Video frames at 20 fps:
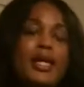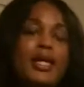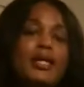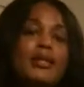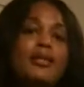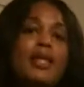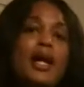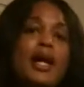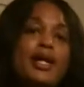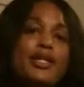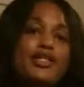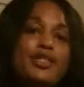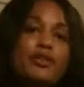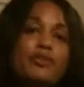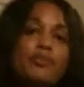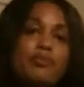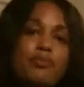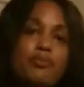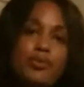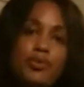
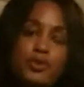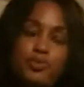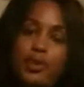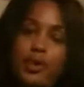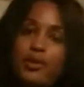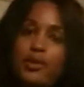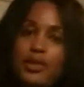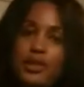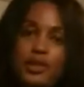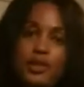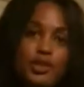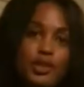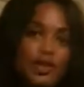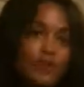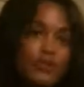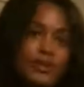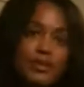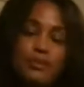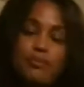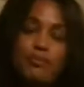Elijah spoke to his
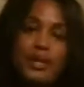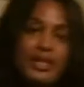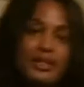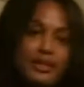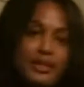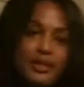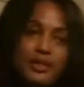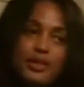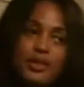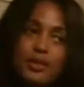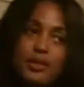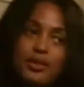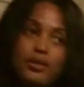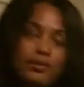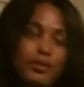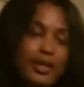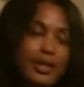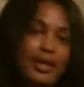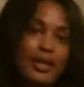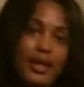servant and basically told
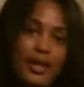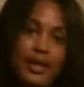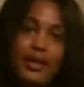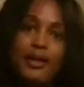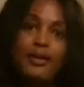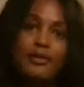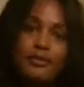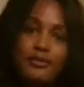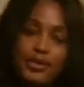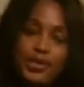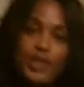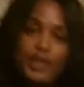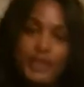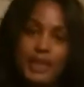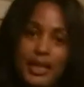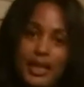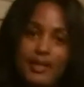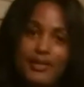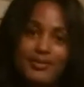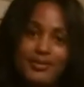him, like, hey,
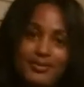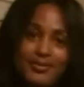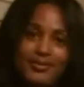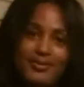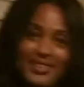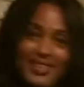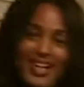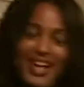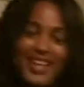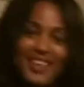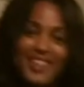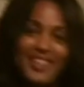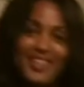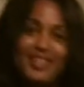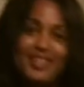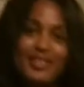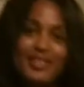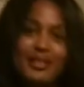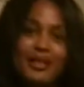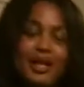chill out. Got
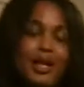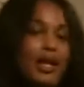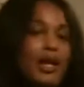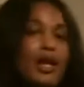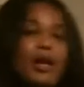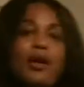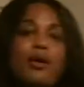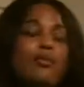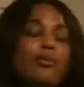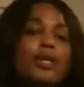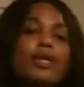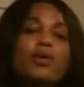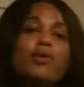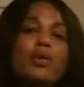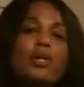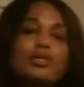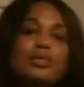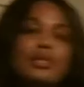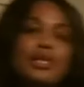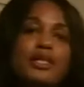this. But he
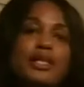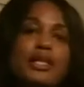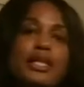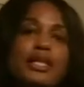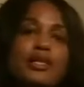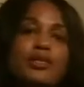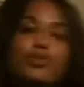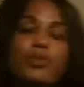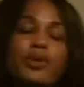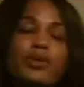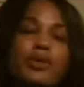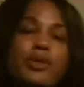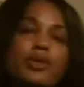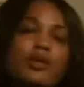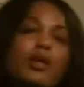wasn't at ease with it.